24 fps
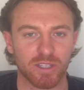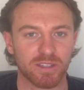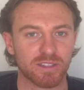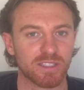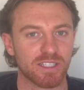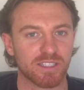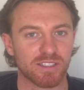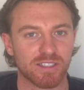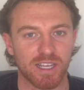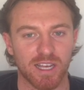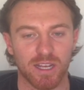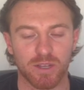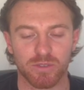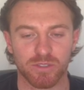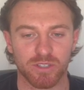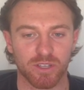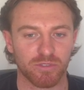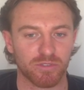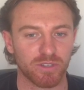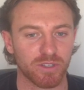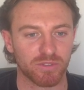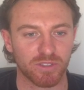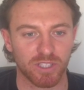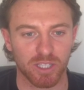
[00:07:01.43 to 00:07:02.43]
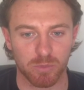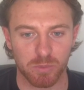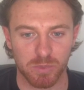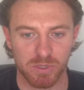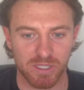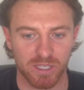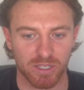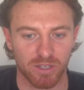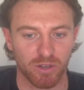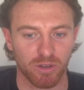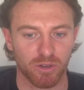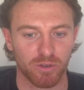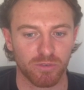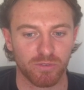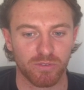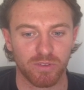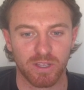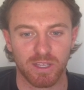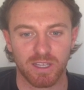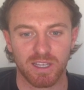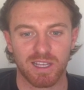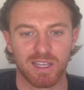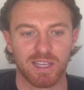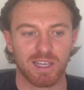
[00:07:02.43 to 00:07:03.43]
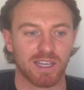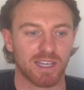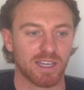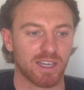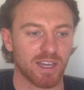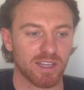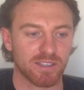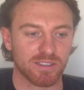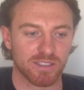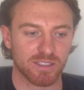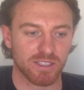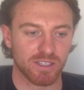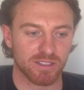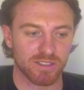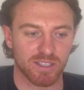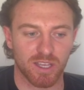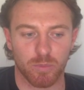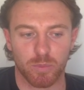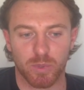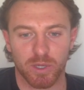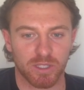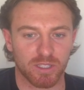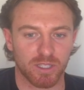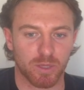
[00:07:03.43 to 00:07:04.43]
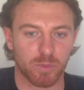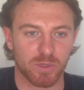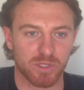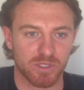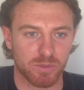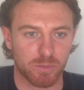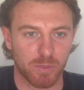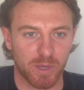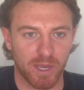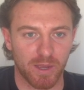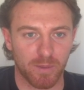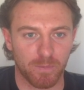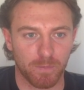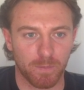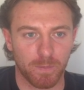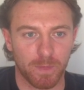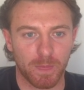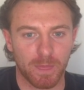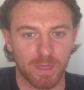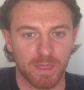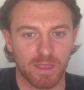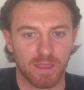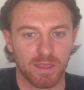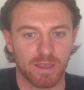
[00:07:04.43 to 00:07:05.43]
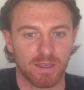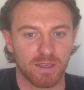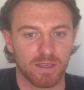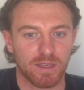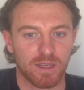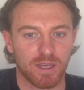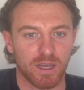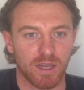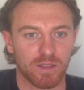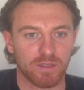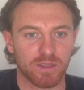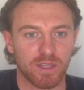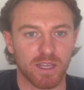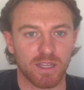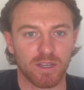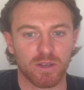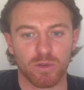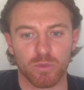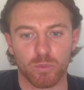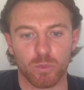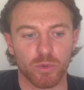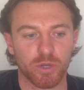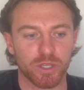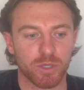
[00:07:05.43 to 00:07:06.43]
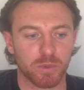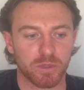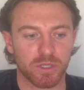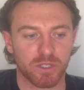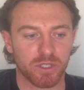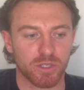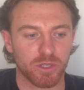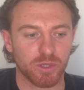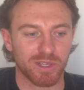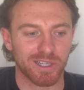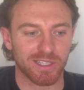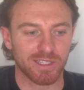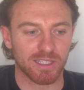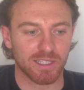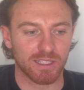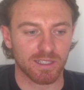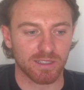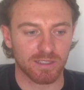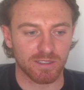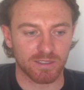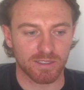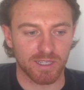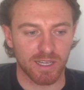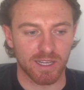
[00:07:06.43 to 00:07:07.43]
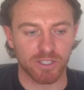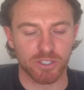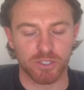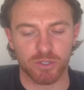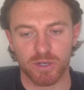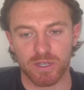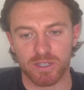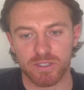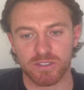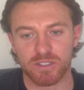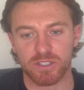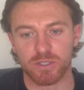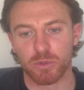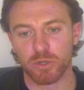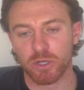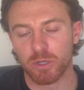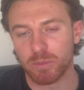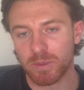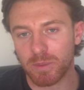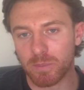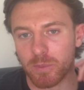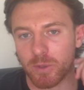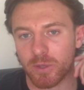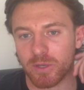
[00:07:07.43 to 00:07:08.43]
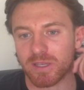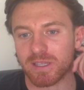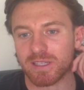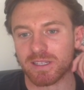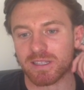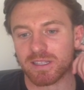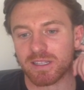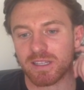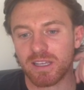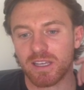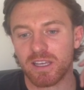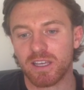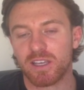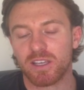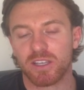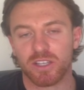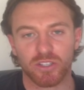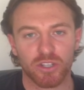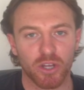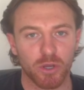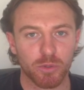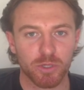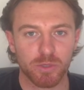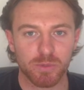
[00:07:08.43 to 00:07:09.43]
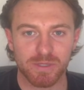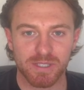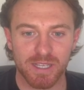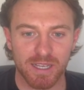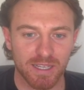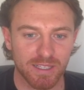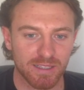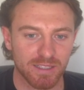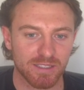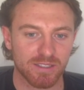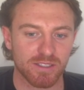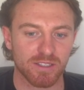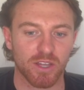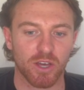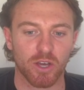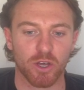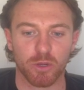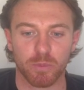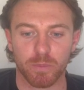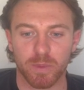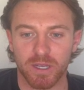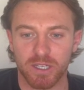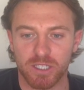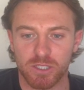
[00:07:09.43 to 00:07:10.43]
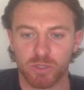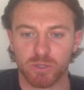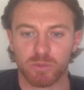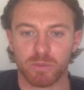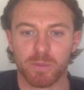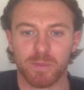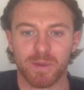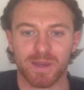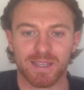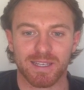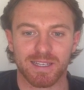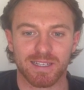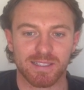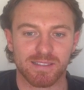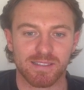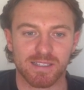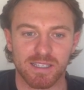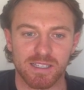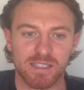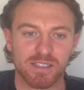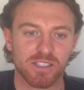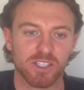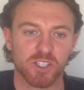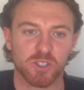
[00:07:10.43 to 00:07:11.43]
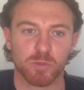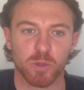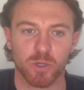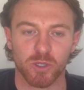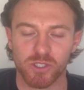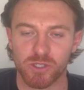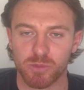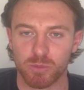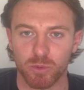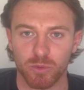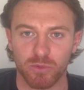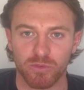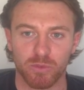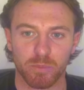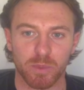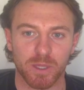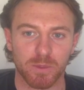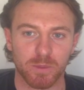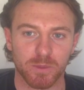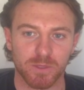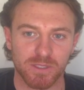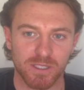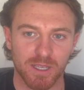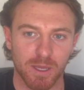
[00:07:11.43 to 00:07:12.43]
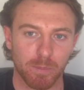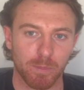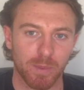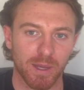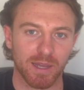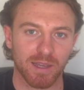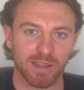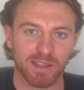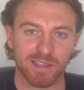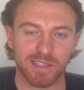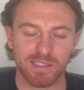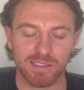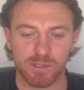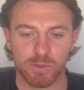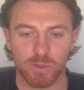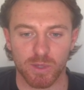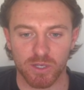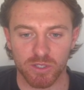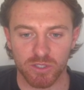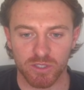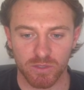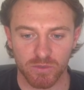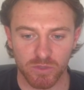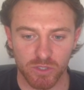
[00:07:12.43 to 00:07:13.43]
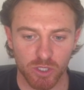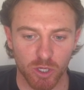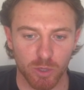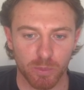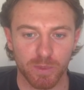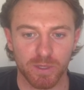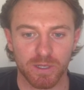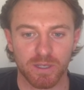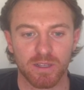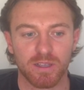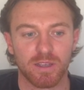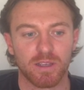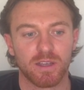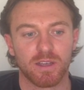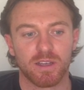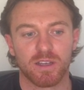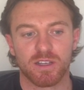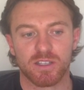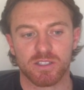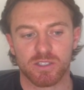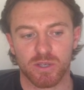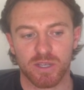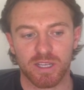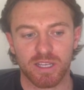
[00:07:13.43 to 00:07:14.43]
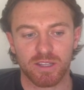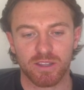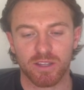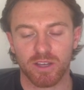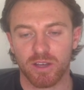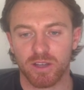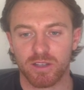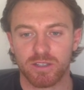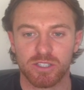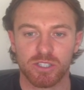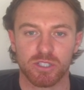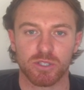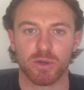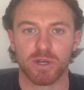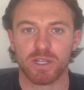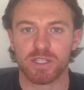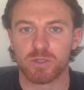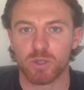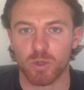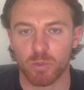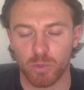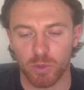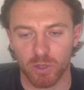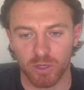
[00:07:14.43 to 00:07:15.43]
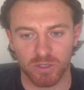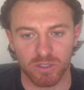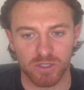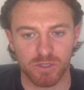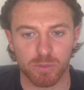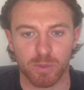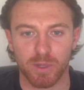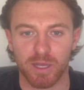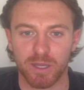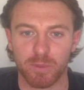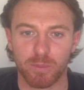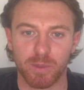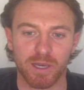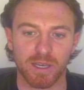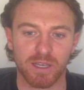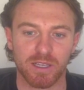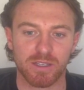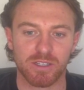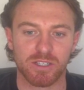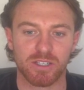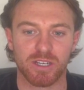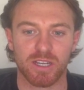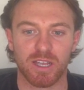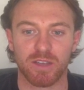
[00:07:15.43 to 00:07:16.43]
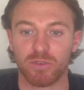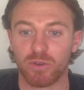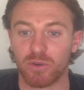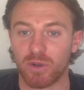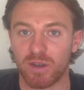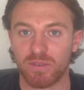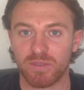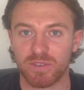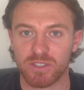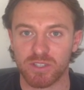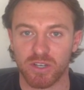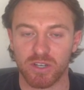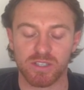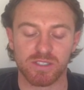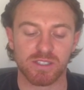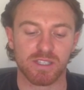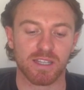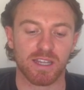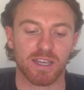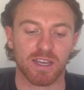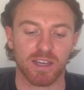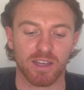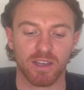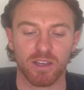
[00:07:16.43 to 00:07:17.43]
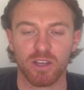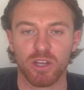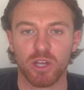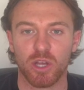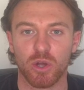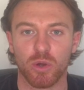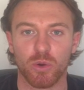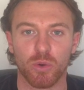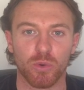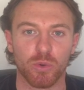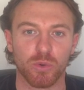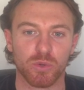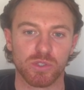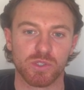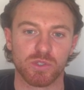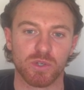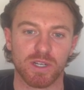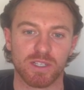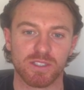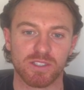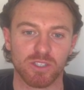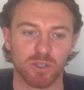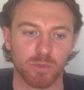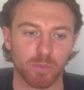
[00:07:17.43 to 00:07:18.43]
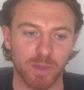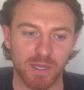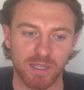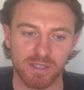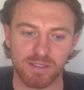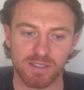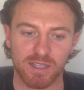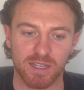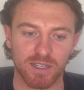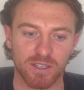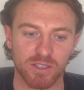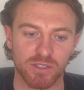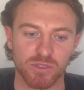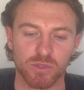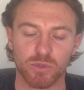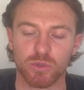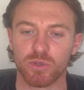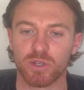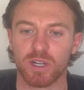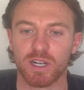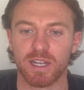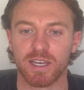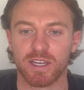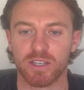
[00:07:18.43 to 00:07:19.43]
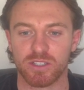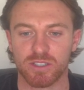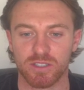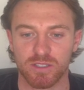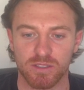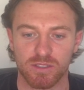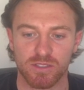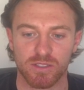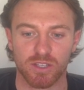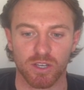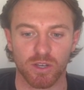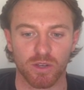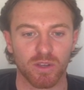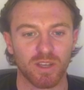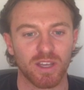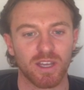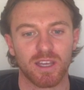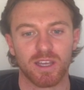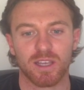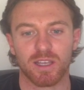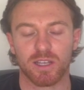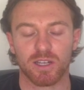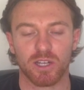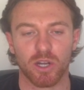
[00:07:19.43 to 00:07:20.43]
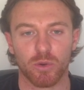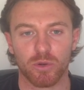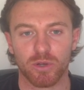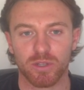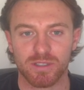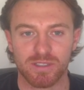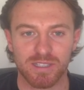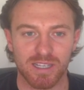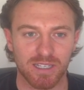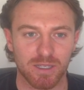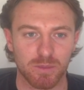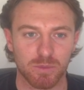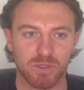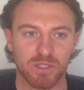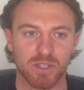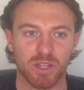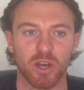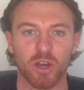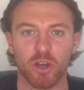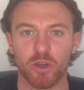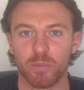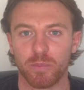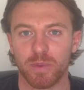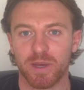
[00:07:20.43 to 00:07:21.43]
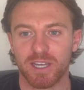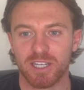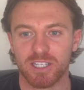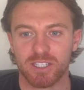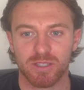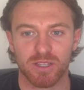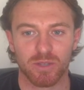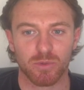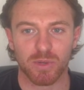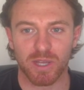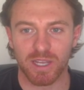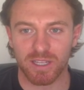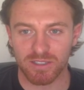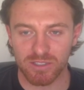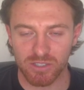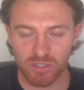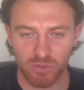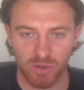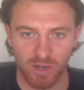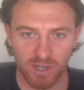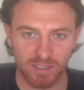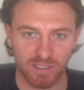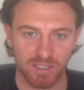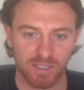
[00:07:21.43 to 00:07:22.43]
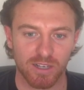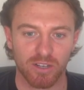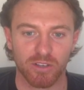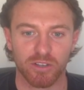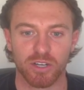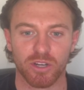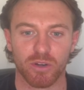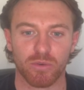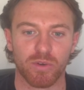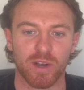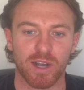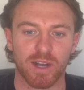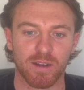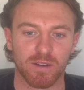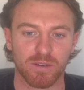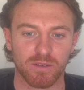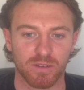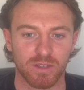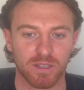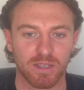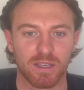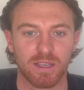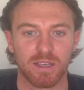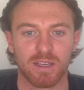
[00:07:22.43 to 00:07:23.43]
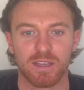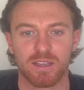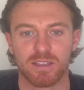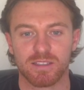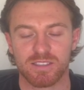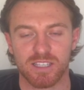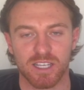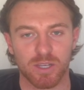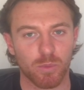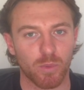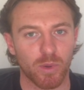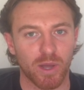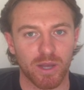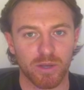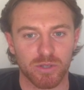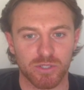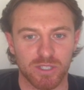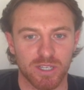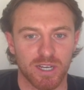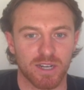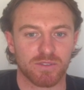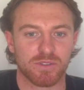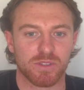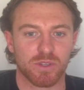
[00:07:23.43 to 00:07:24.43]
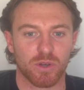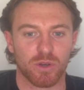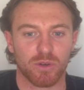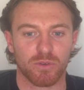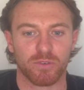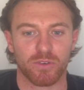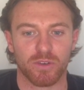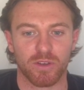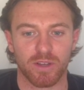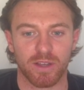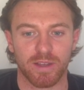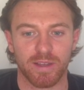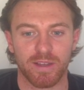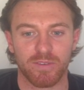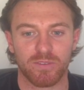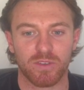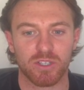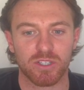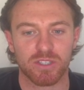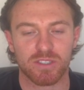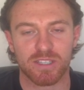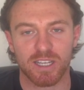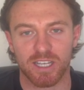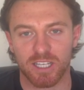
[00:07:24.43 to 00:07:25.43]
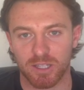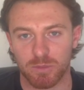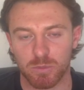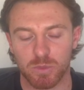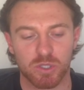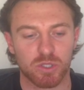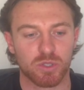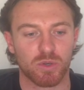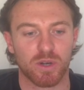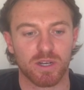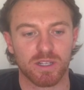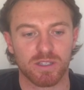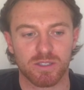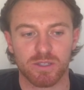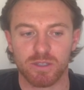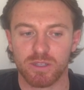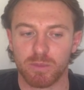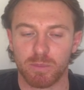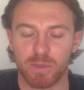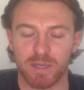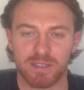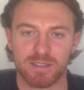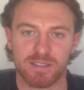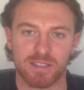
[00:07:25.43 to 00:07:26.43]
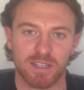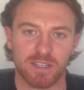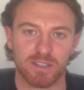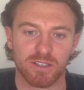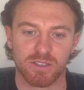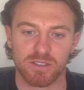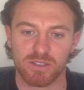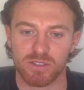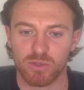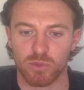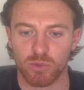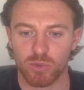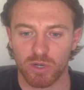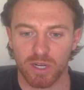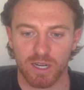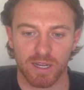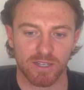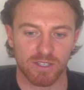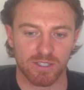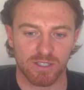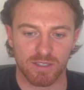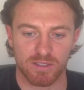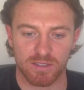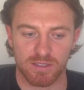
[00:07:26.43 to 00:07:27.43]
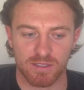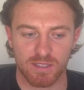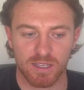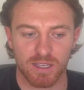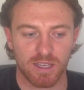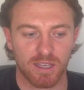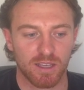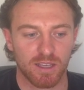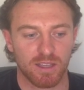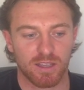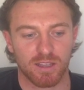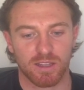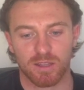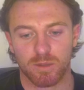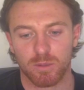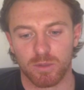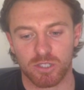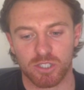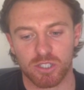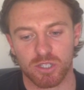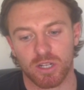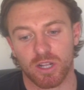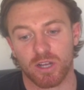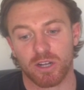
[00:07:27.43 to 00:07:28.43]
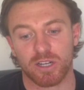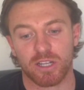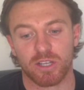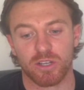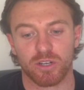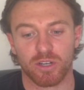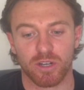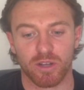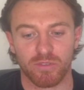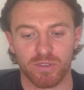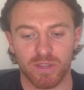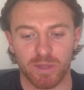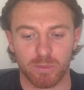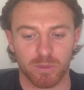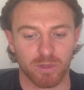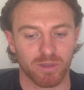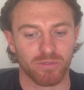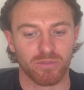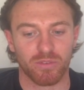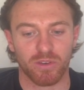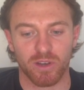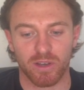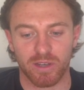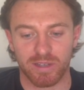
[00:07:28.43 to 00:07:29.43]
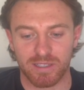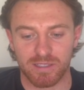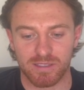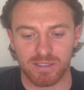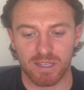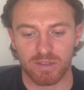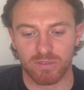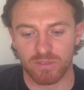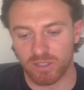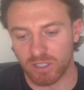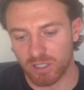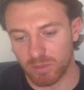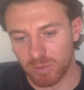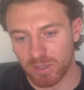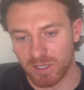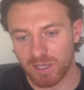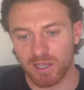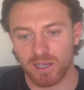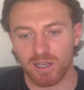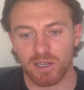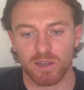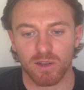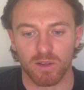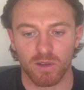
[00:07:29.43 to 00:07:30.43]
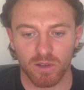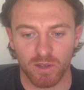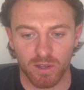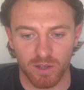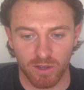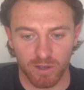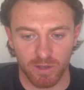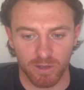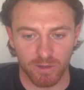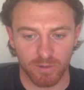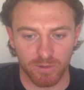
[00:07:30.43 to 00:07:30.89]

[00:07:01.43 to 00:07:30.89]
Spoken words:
discounts, like 15% off in case it does get picked up as spam. And then what you want to do in the linked address, you want to be you don't want to be taking this to the homepage. You want to be making it as easy as possible for people to get back into action of shopping. So either straight to a product display page if you're advertising that, or straight to your bestsellers or collections. So you don't want to send them to the homepage. They'll get distracted looking around, seeing what else you have to offer. If you just take them straight to the bestsellers or collections, the likelihood of them converting is definitely going to be a lot higher.